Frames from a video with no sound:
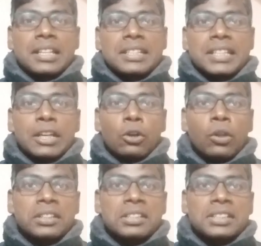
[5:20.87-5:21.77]
Take
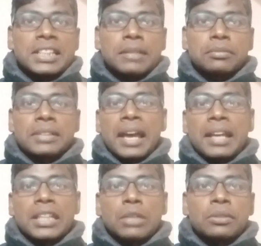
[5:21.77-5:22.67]
all these tips
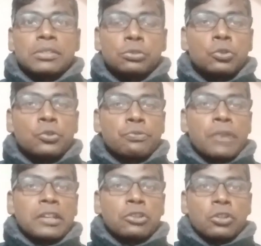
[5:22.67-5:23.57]
and you will soon
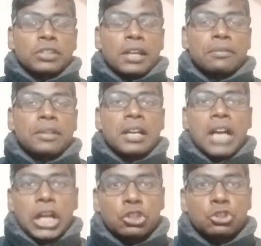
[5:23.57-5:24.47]
find yourself
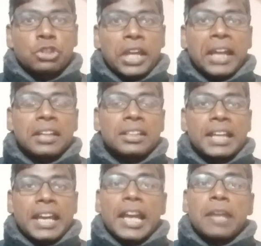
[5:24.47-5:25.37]
understanding
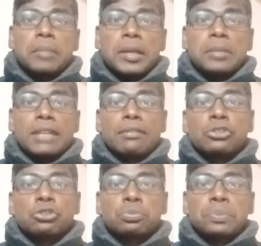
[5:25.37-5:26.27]
and maybe
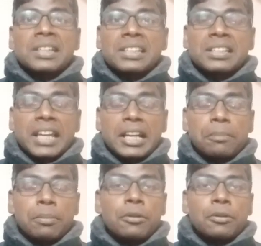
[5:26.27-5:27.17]
even speaking like a
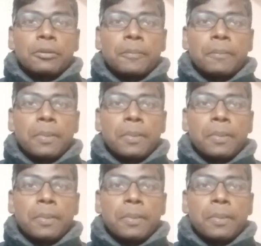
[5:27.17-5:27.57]
pro.